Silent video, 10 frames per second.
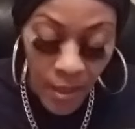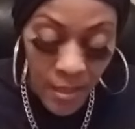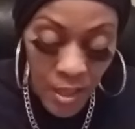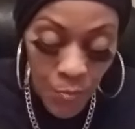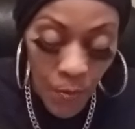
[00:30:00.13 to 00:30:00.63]

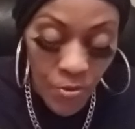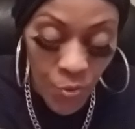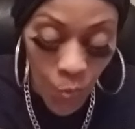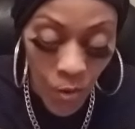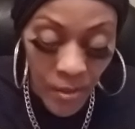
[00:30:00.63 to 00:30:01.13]
This
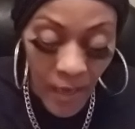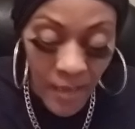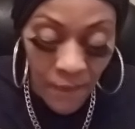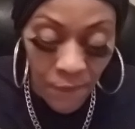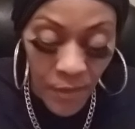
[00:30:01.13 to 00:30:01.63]
person worked out
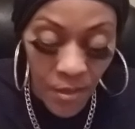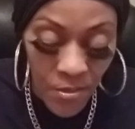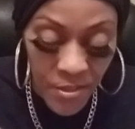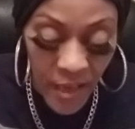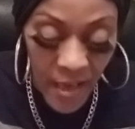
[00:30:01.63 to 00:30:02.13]
their
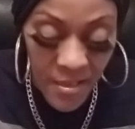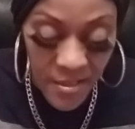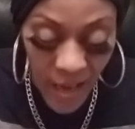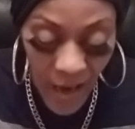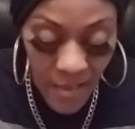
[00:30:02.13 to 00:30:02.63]
fears, their
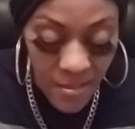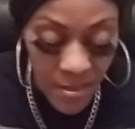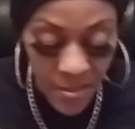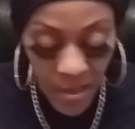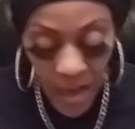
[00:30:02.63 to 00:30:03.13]

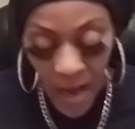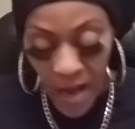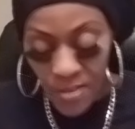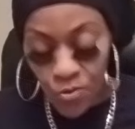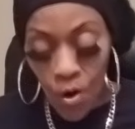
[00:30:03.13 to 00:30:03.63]
anxieties.
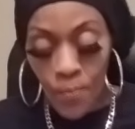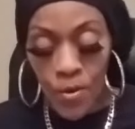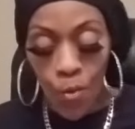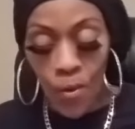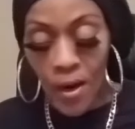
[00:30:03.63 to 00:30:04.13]
And
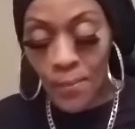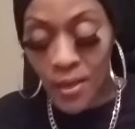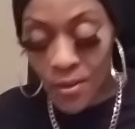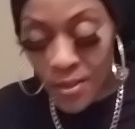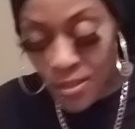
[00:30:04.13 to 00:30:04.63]
Scorpio, what I'm
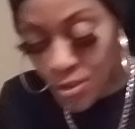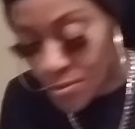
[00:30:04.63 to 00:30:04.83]
hearing is you